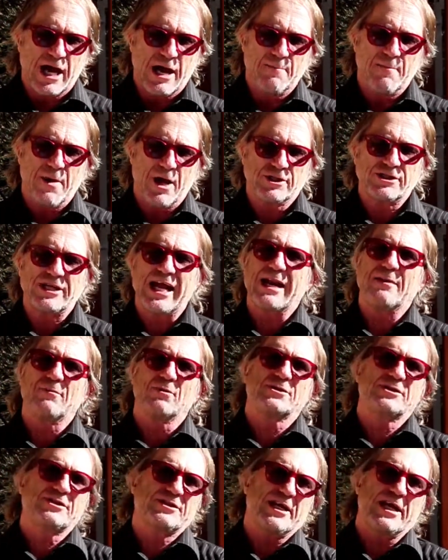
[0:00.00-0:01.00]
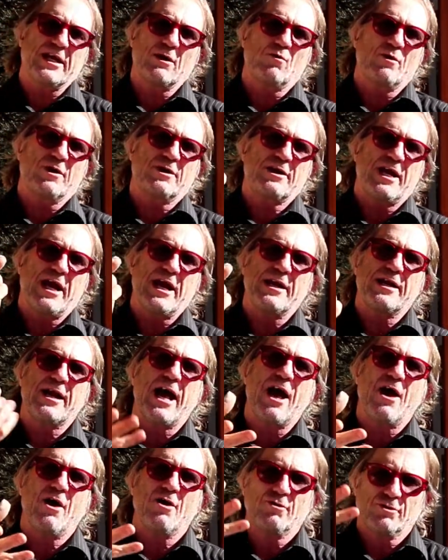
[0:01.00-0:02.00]
Most animals think with their
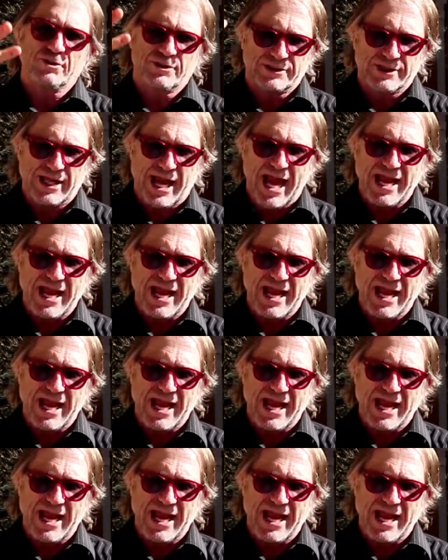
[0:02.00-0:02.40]
nose